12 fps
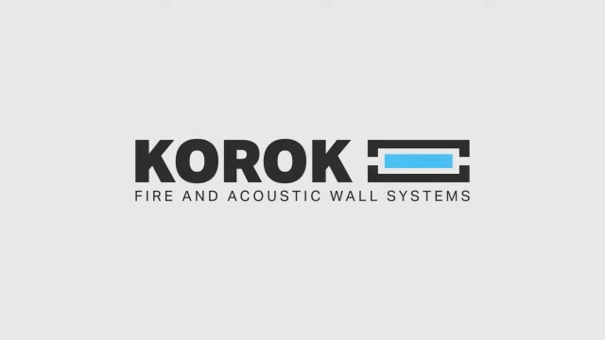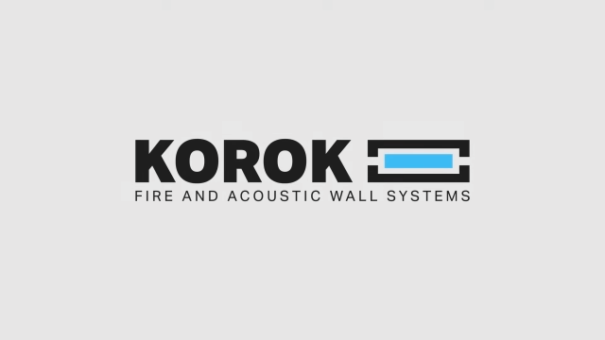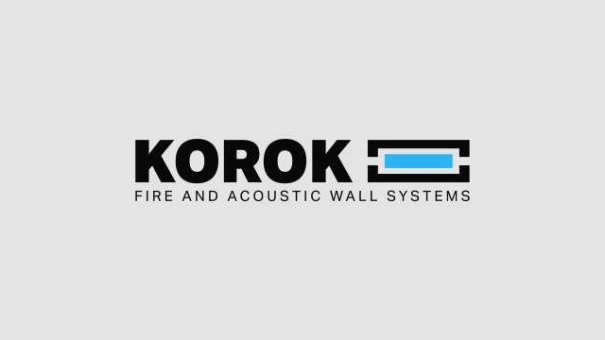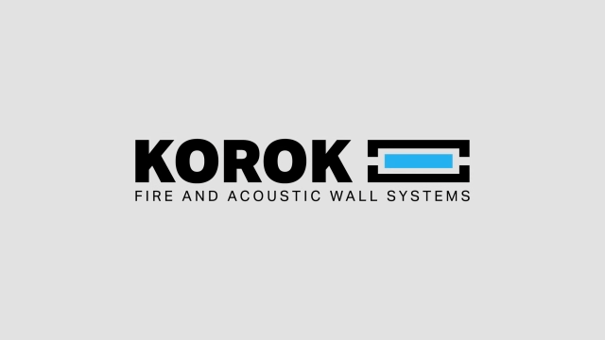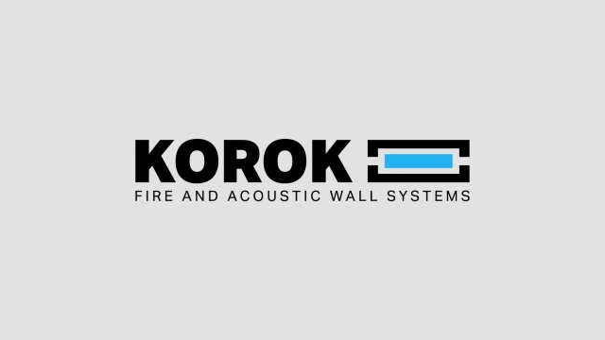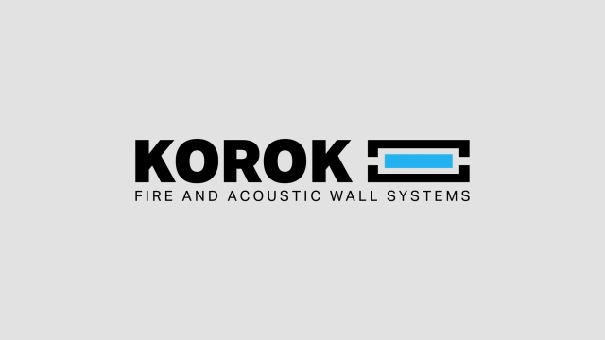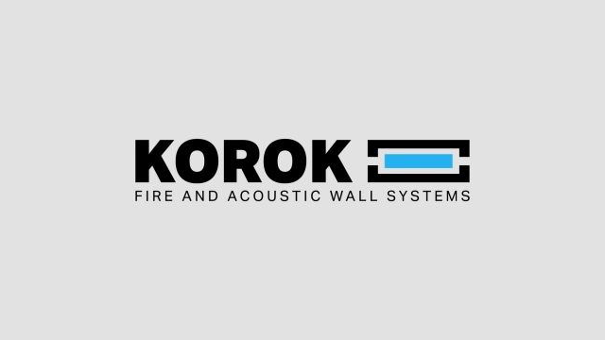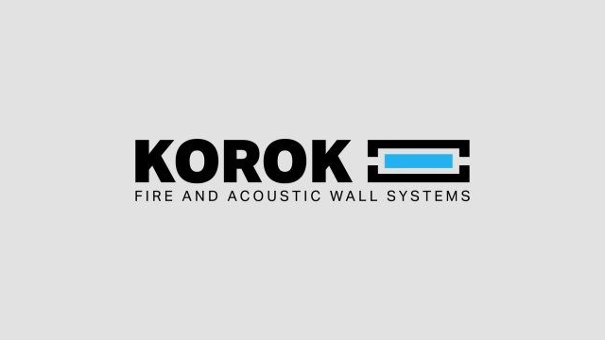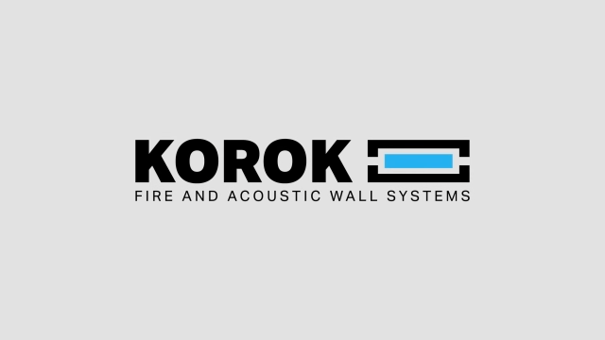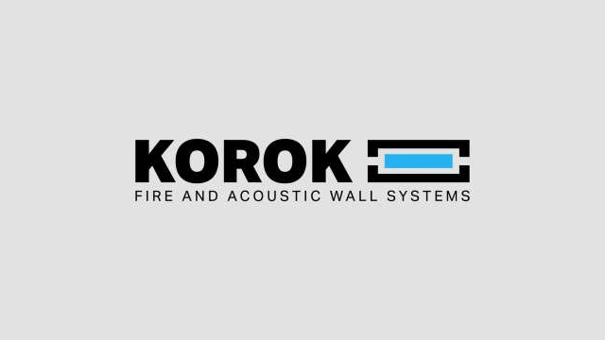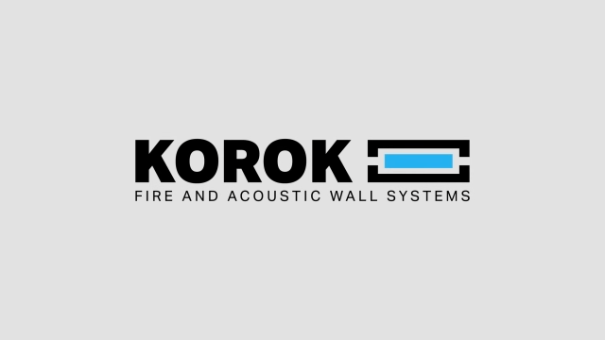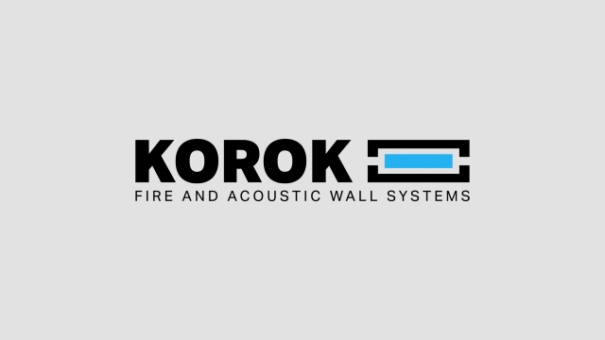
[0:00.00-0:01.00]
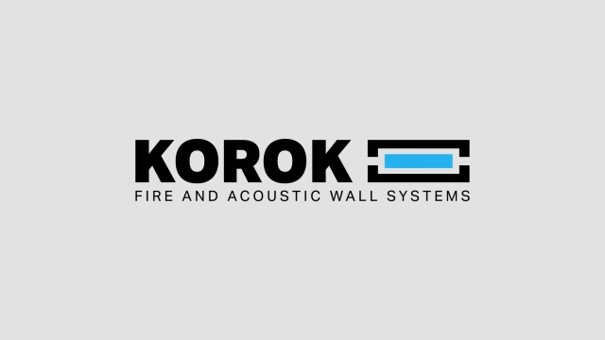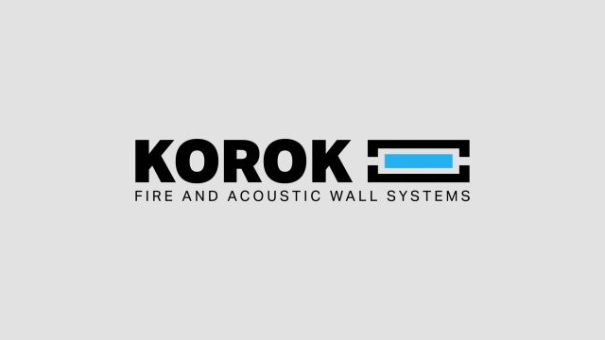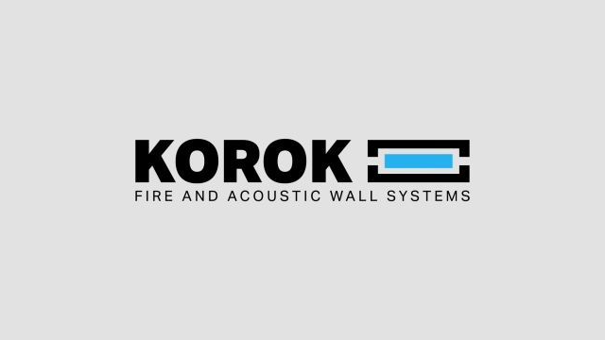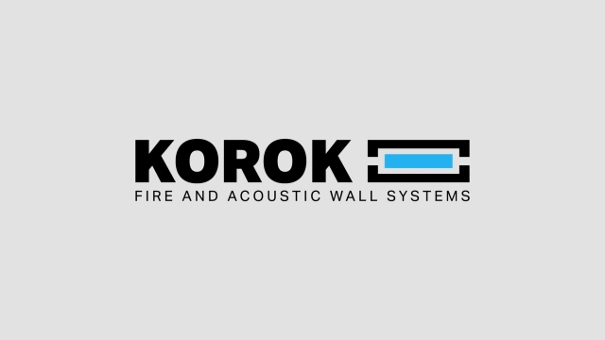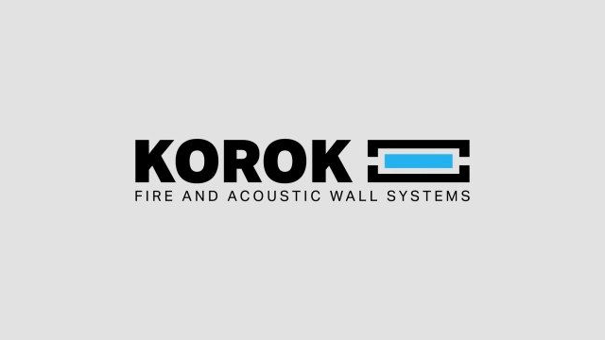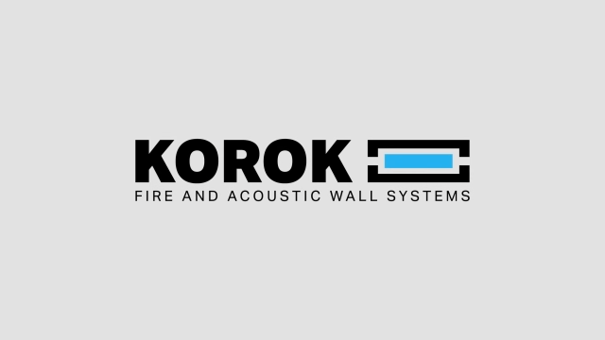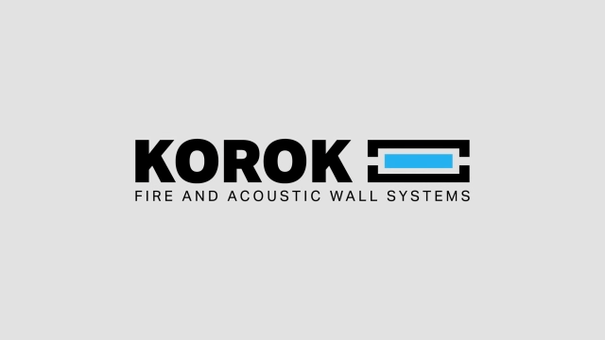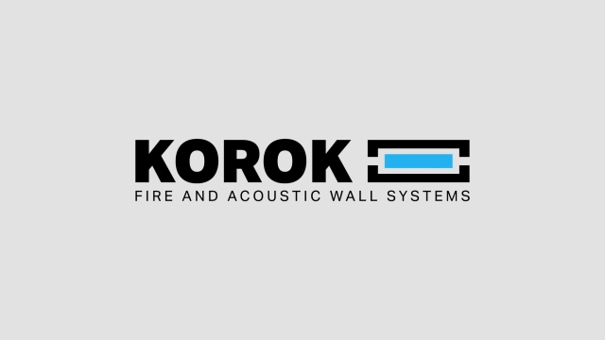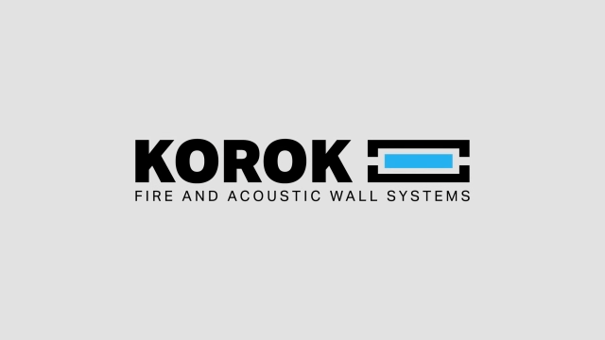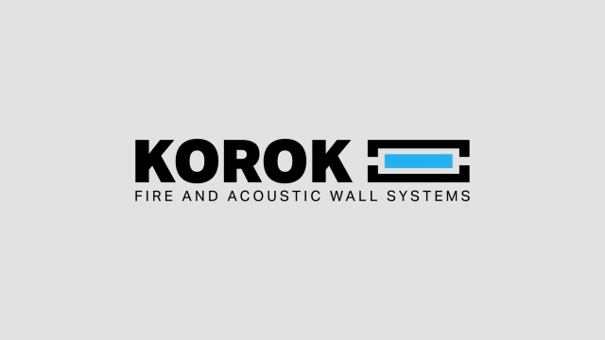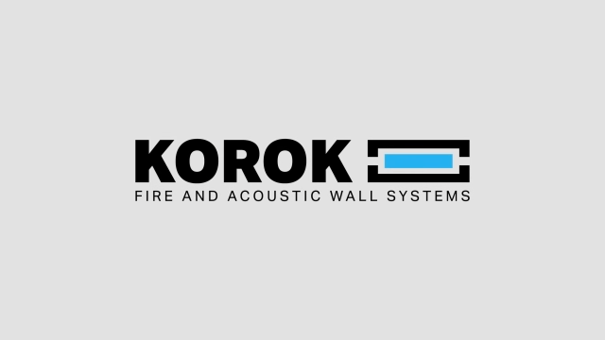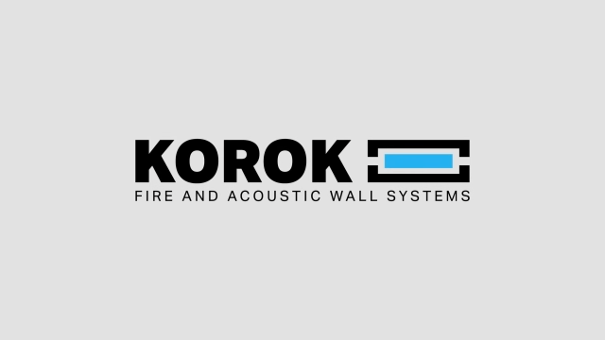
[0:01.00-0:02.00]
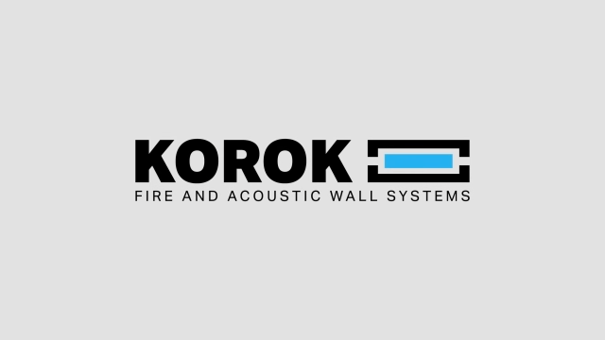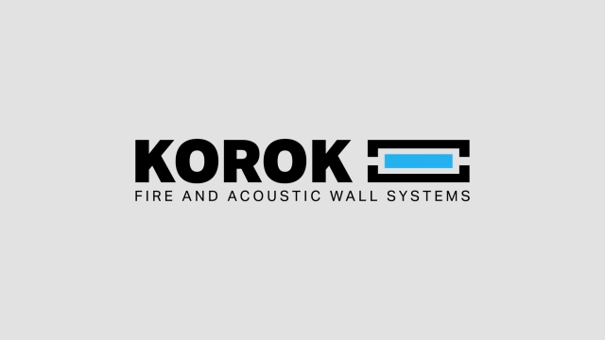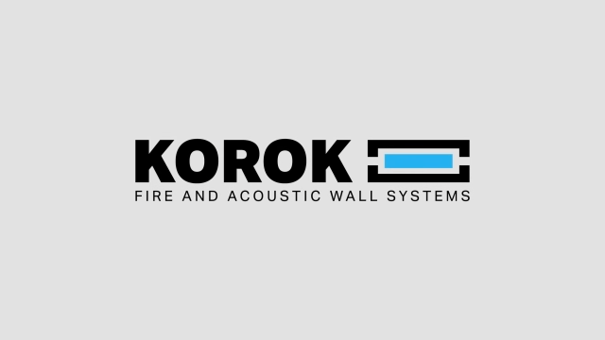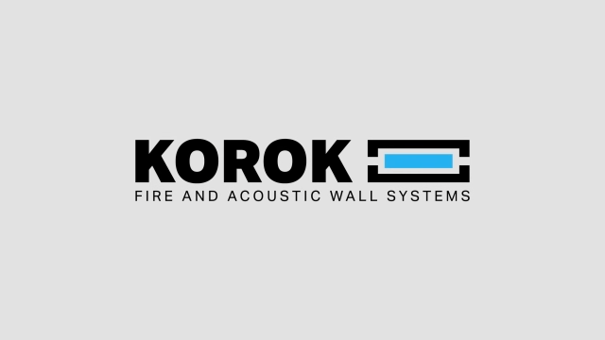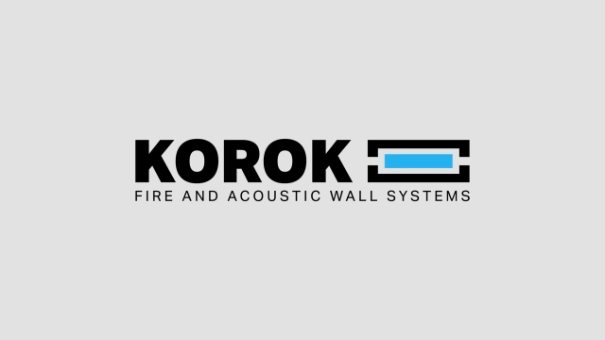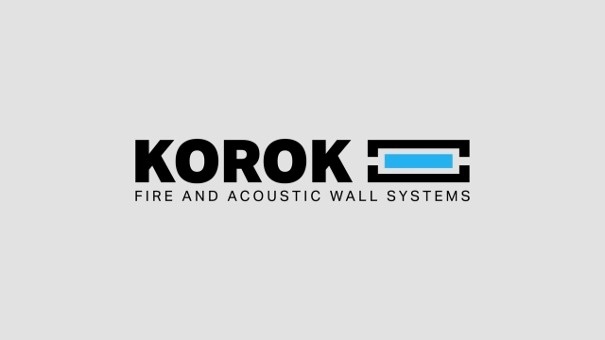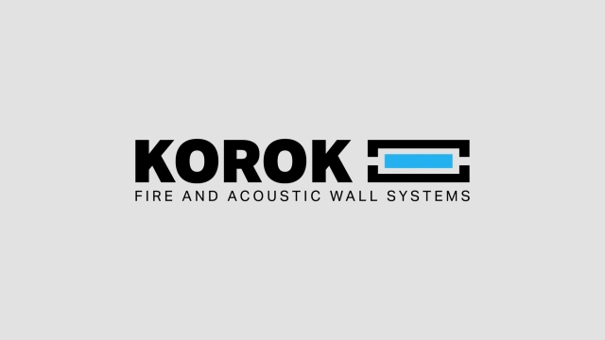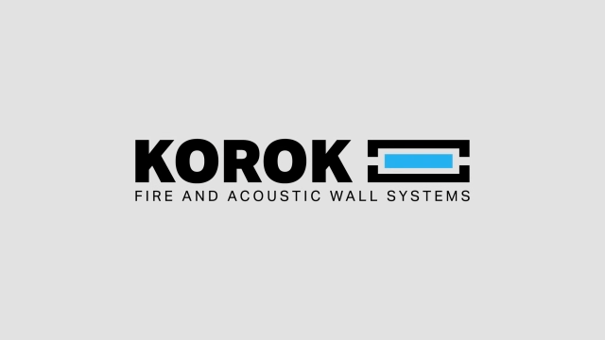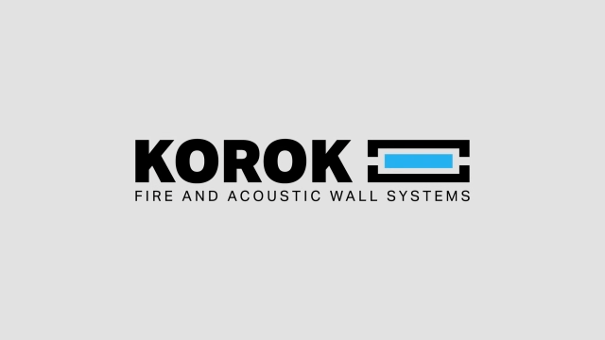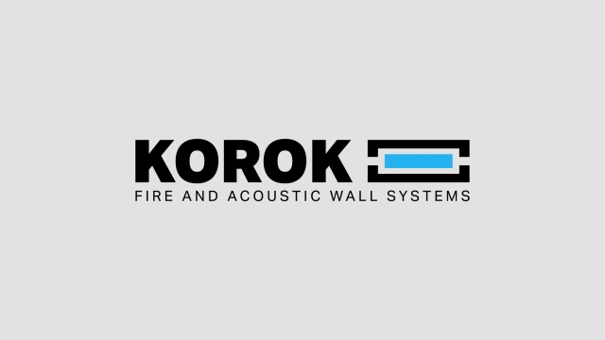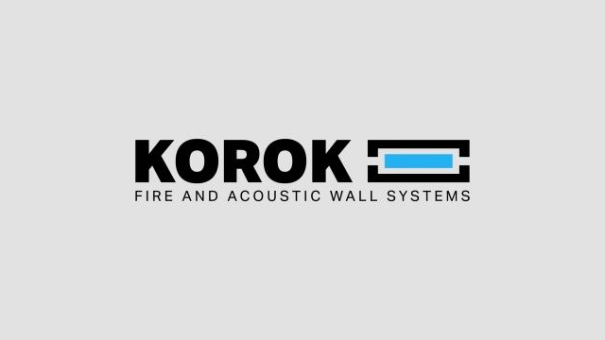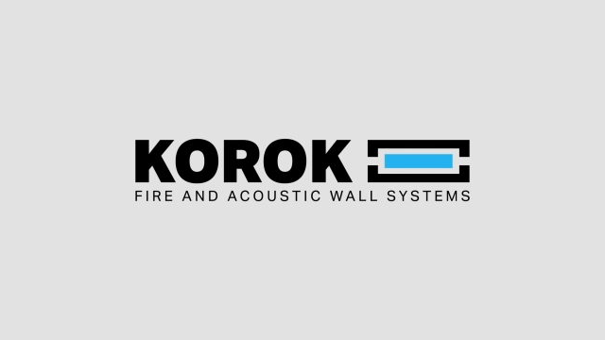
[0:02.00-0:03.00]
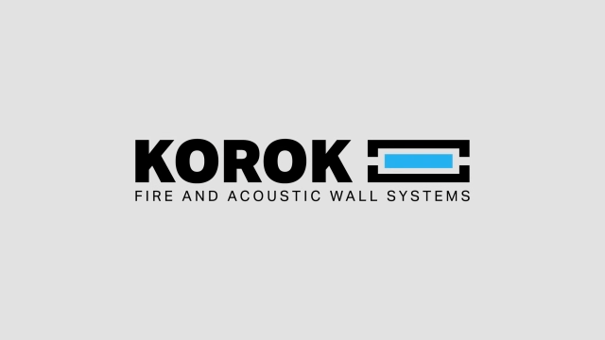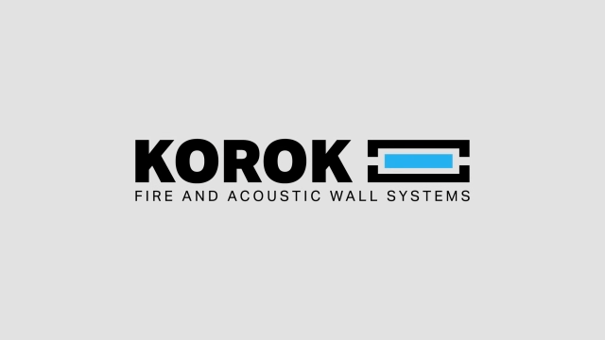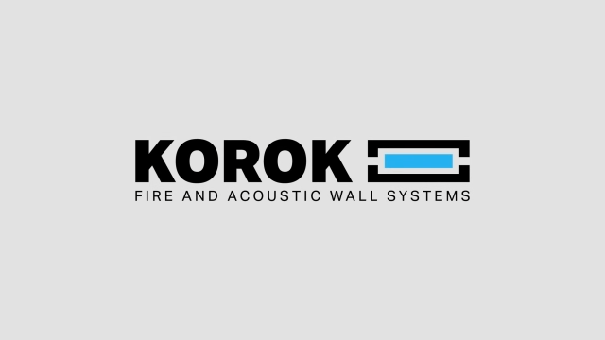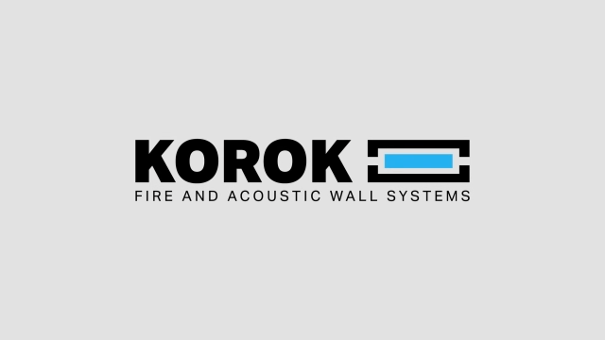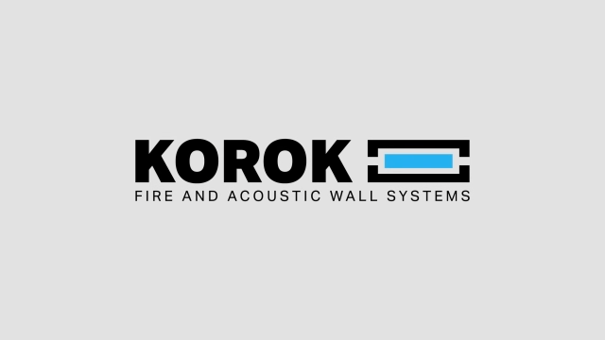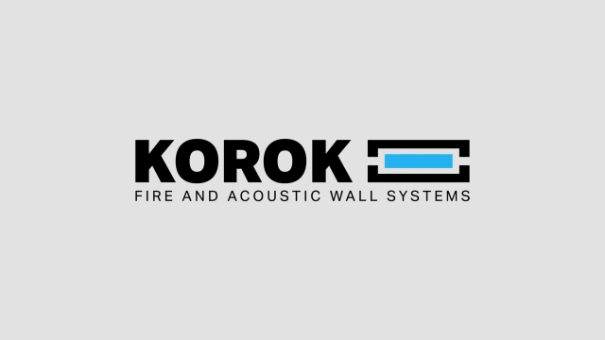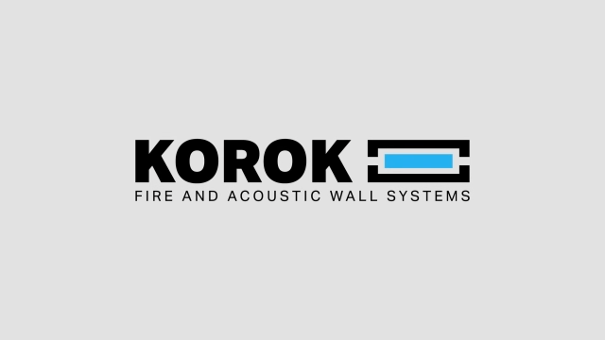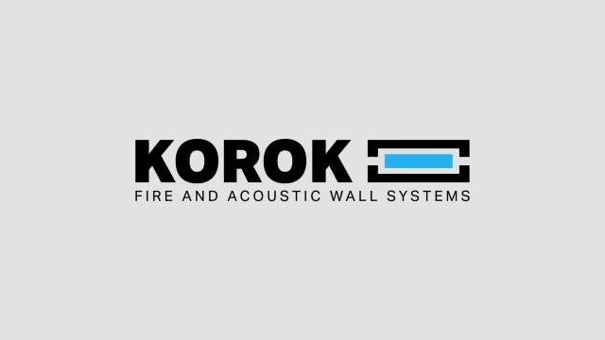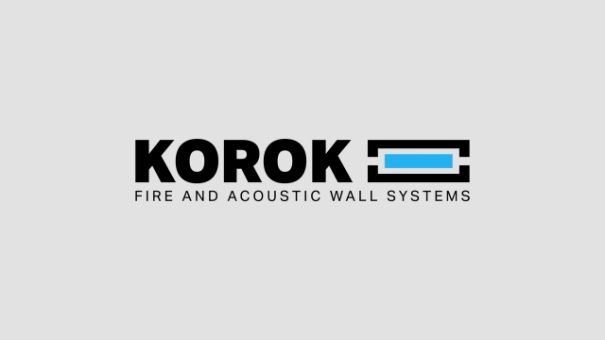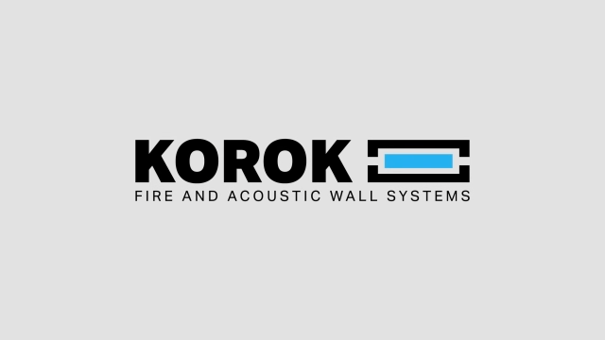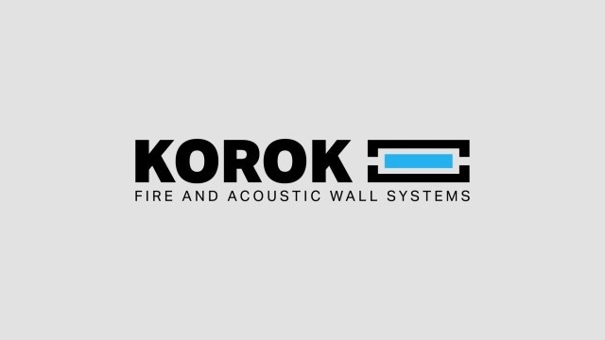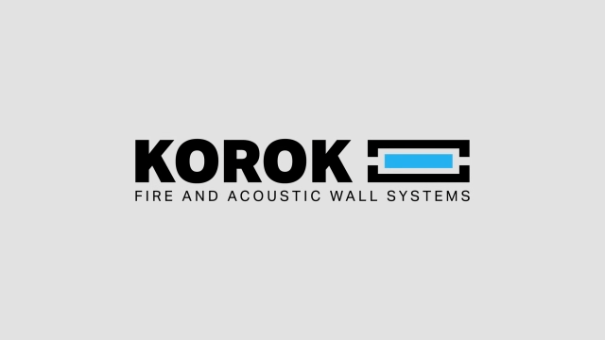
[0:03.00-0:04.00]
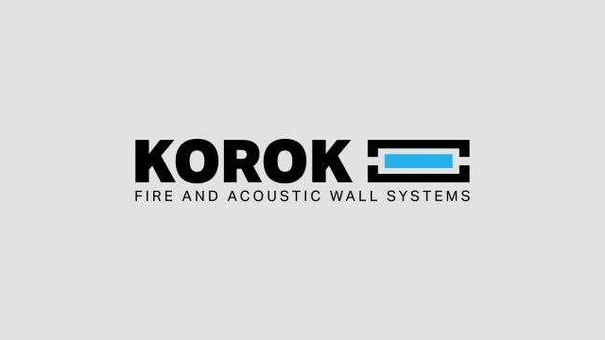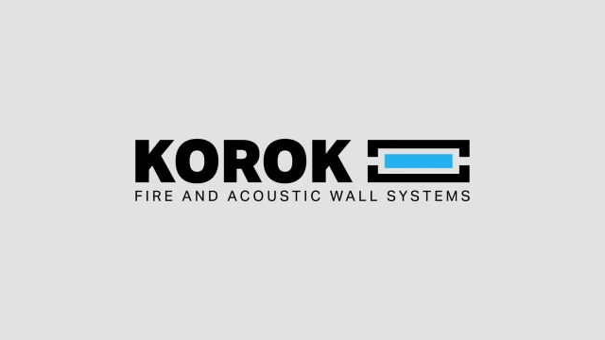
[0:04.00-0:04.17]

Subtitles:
[unreadable: no face in view]